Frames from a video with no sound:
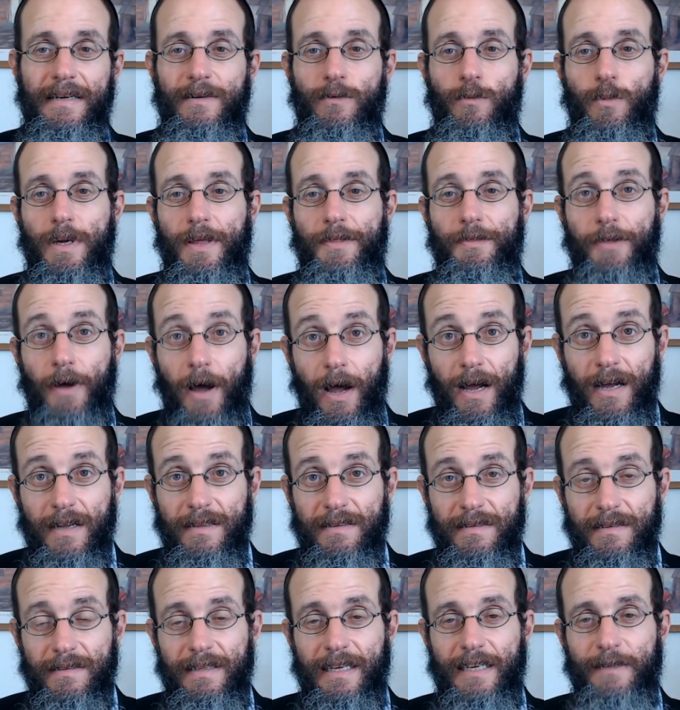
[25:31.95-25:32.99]
We
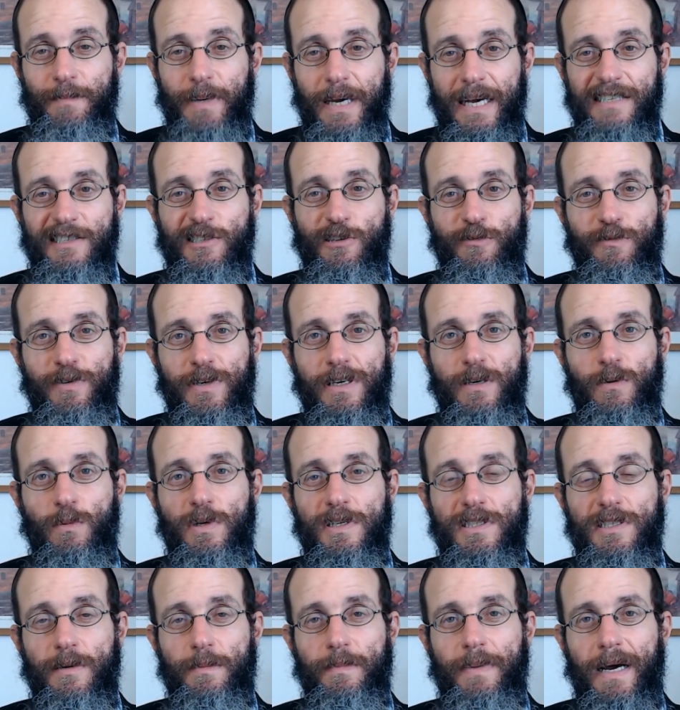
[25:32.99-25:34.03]
thought that Passover
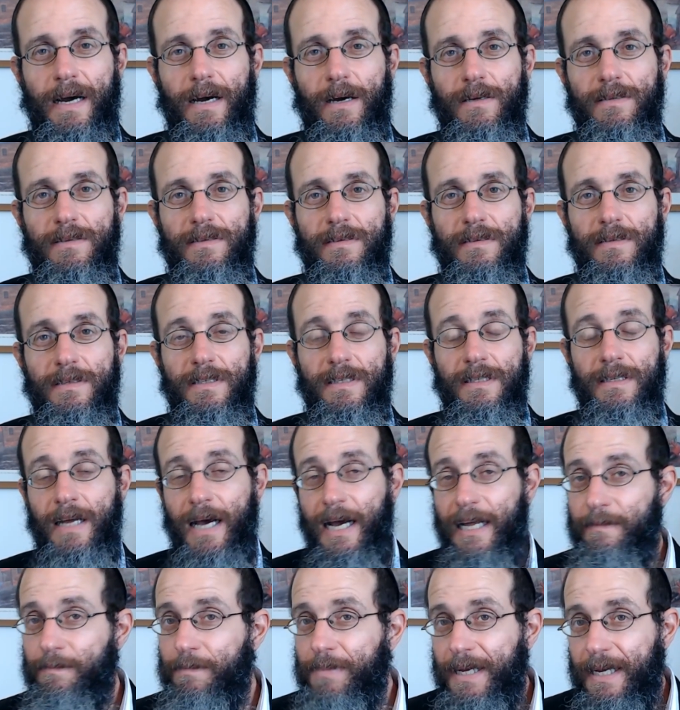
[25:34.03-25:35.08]
was about
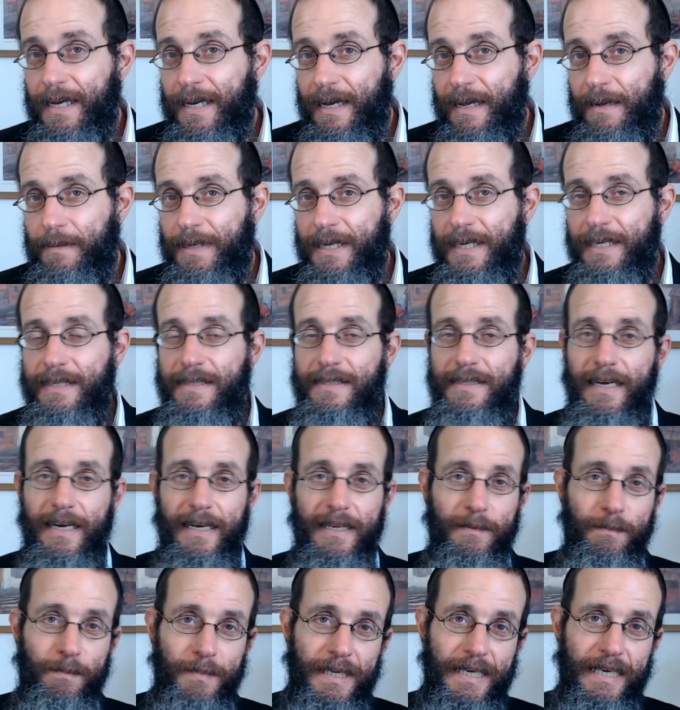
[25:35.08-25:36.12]
not being chametz
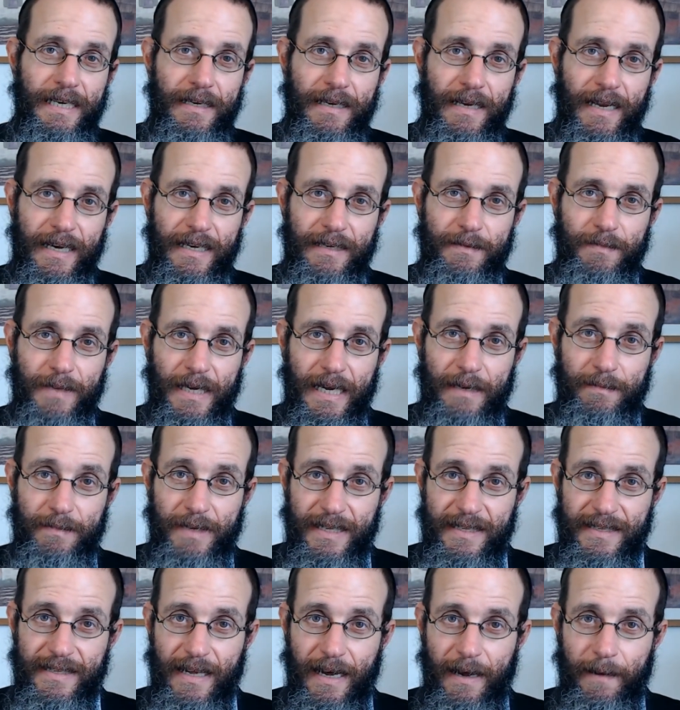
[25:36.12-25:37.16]
and being like a
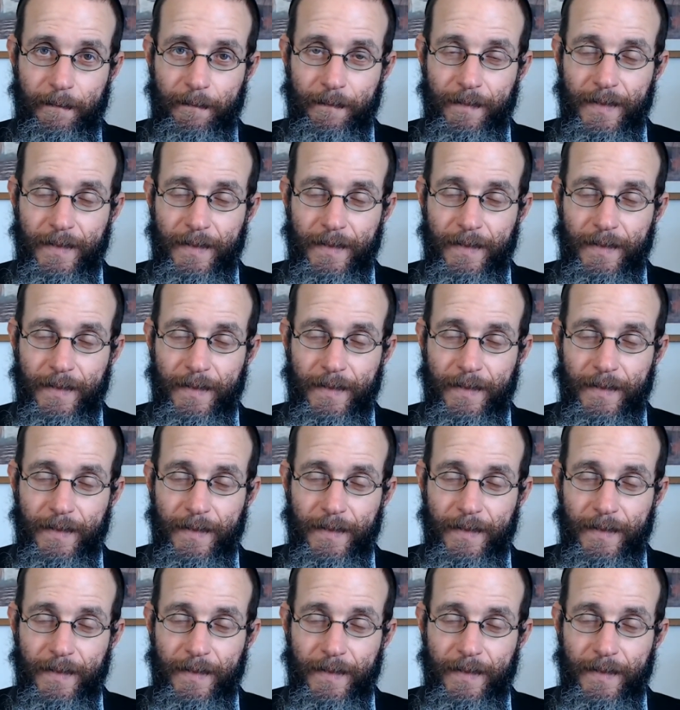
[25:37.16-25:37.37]
matzah,